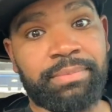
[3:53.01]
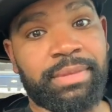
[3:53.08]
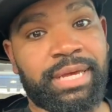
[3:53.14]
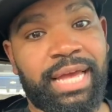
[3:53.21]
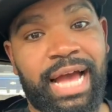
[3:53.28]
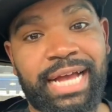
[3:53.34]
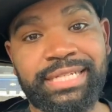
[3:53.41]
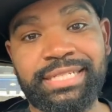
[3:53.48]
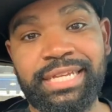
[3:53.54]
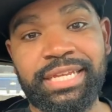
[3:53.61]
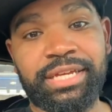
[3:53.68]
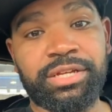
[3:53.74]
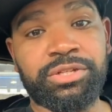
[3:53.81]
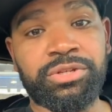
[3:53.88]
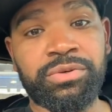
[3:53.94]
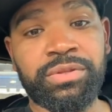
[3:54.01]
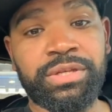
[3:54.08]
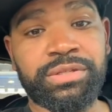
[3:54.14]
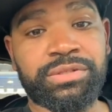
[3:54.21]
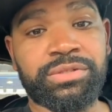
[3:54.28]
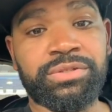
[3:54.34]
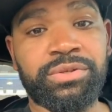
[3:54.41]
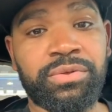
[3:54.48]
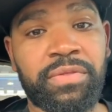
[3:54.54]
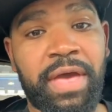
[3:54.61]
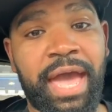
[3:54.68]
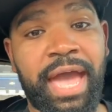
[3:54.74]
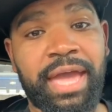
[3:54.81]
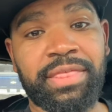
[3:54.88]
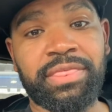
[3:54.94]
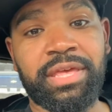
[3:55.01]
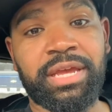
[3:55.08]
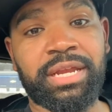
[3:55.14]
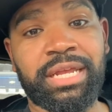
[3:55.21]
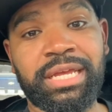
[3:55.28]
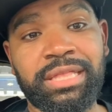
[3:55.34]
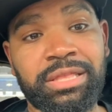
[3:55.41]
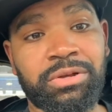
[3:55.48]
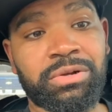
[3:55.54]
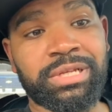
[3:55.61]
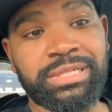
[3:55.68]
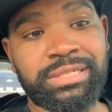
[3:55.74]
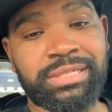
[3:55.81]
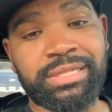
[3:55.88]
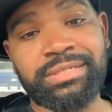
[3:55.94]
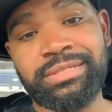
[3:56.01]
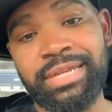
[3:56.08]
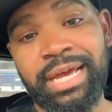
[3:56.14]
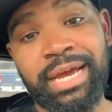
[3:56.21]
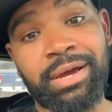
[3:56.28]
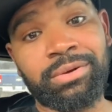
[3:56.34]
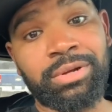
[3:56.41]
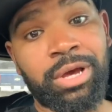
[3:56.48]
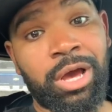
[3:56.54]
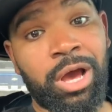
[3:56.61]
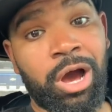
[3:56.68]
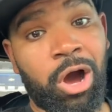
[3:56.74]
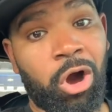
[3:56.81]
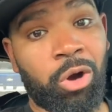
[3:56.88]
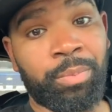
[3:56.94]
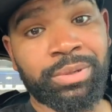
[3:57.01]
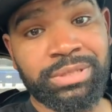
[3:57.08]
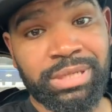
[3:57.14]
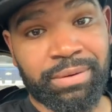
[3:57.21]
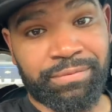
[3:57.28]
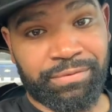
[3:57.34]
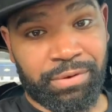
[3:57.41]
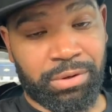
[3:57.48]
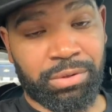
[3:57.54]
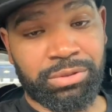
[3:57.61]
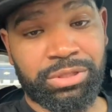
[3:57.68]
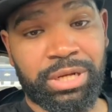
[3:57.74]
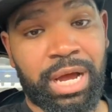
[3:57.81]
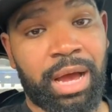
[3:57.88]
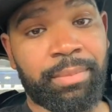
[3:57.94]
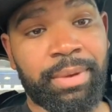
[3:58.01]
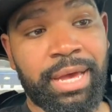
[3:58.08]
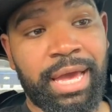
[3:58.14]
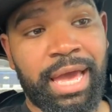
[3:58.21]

The guy said he could do this and do that, and then he literally sits down, opens up Photoshop,